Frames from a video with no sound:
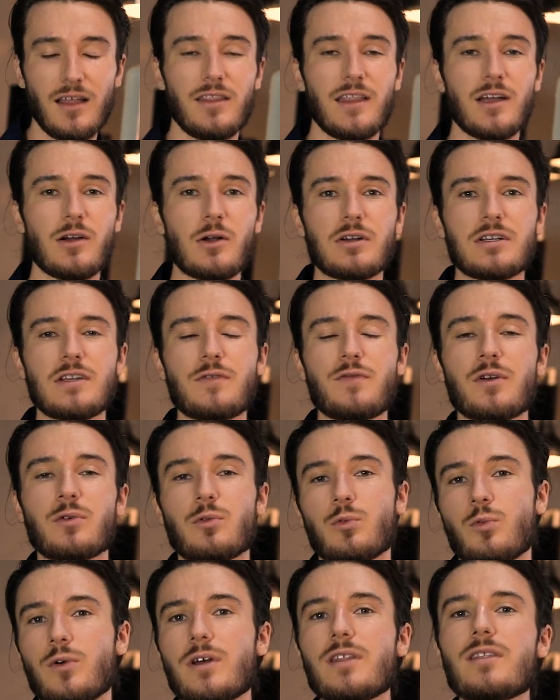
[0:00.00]
There are
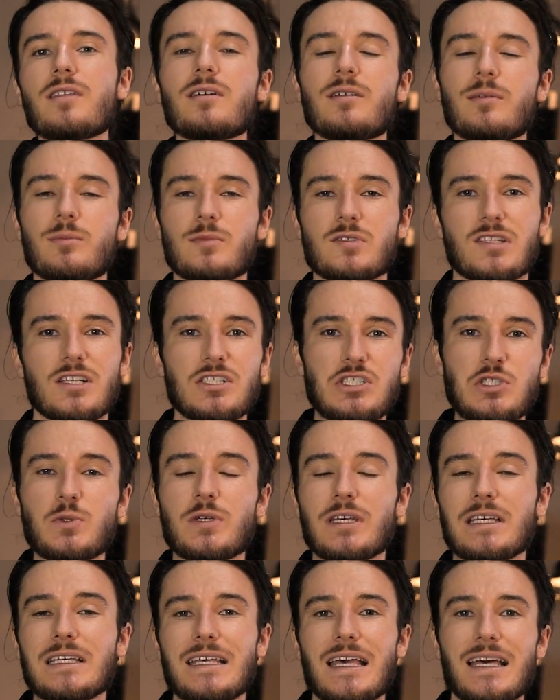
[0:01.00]
different rhythms that you
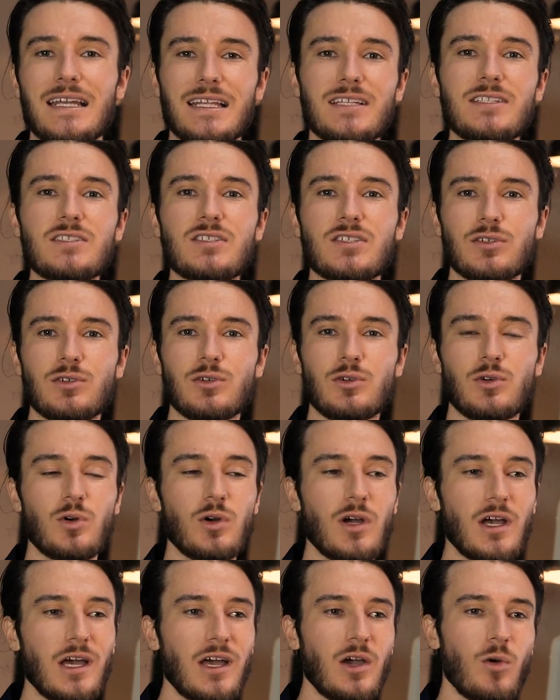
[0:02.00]
can get into
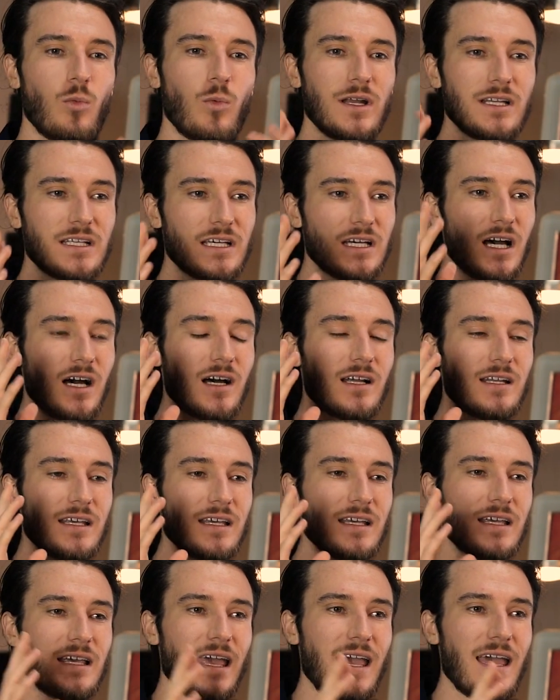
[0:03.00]
when
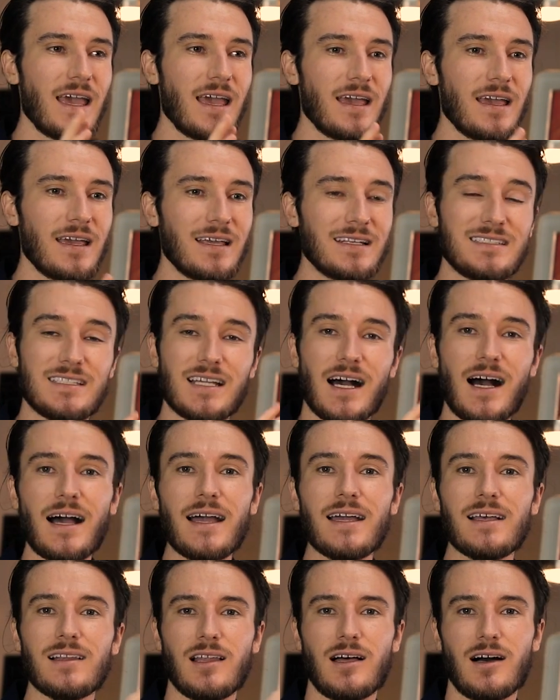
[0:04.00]
cutting a
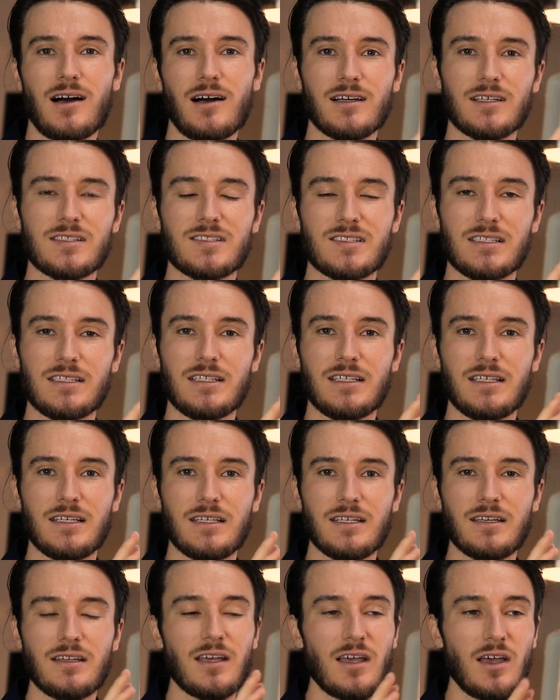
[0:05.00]
dialogue
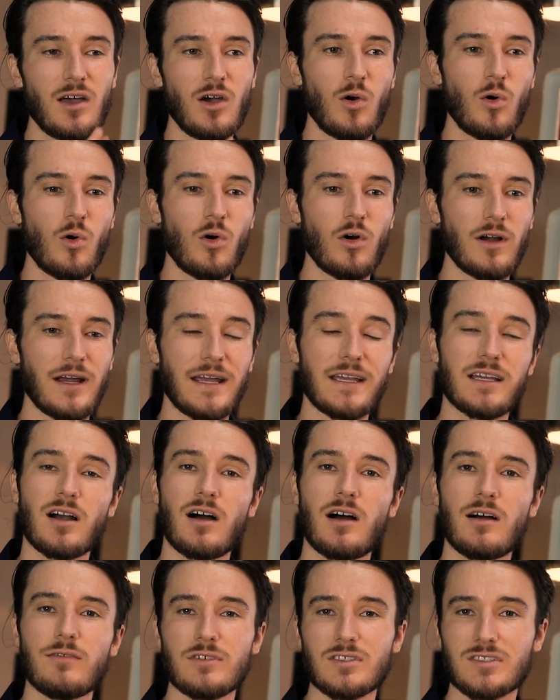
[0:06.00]
scene or a
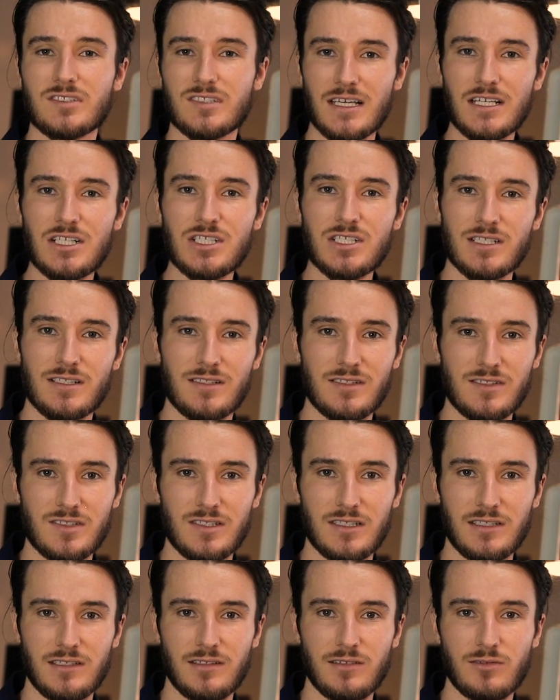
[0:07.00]
conversation
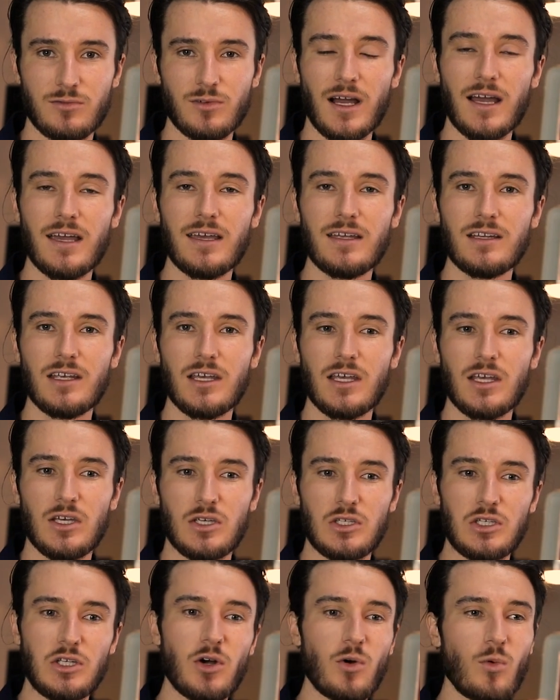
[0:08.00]
scene, right?
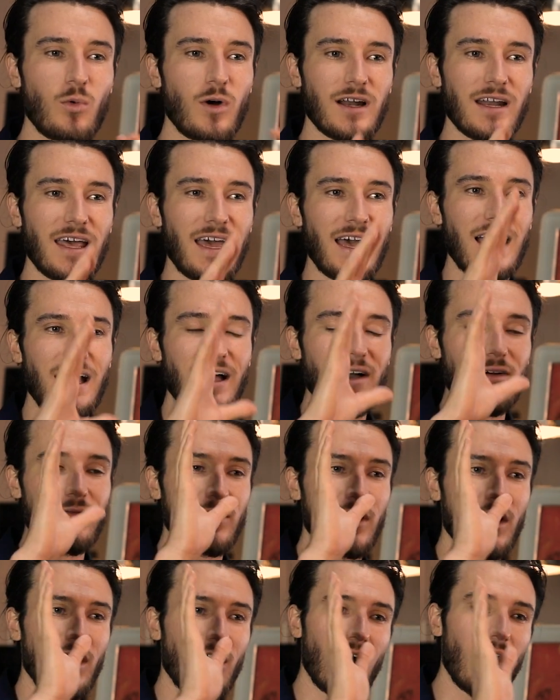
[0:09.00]
You don't want to
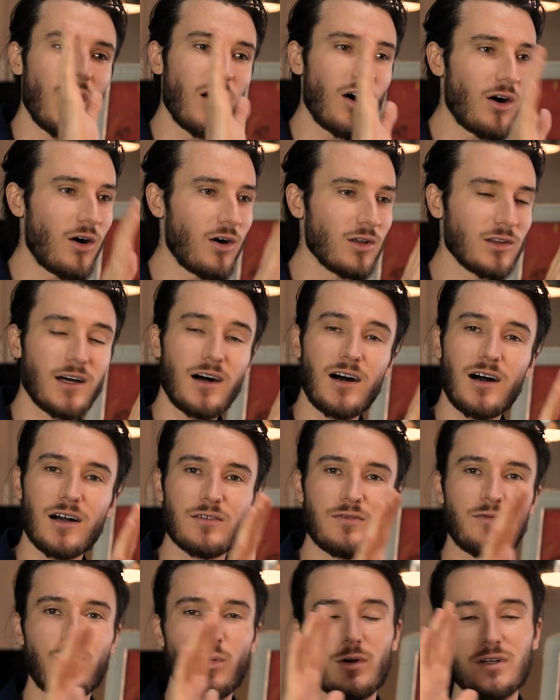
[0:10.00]
have all
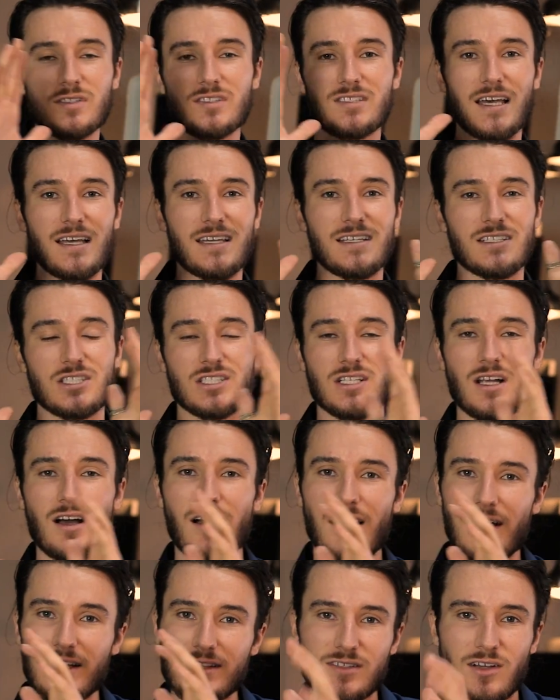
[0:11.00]
long 4-second
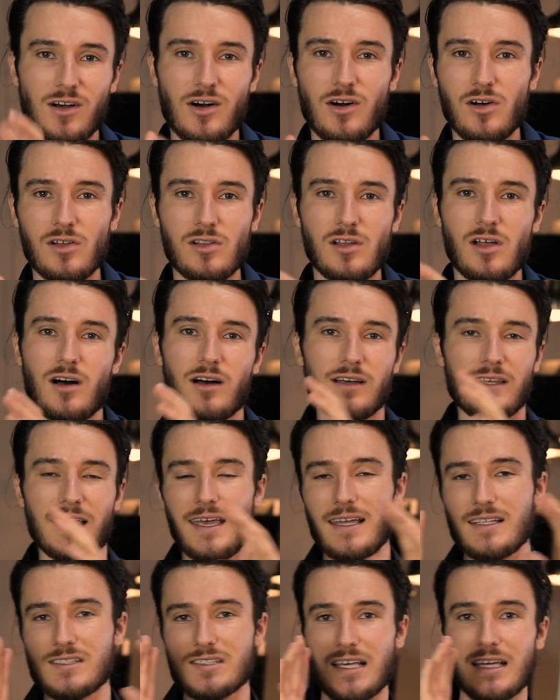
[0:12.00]
shots, all long
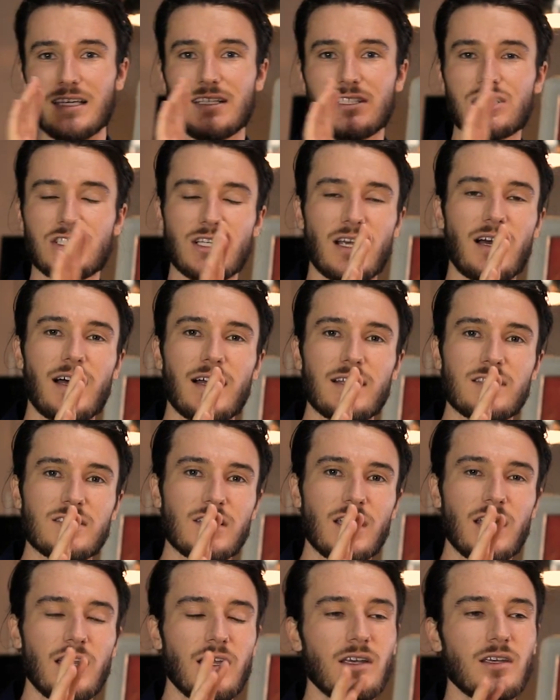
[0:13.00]
8-second shots.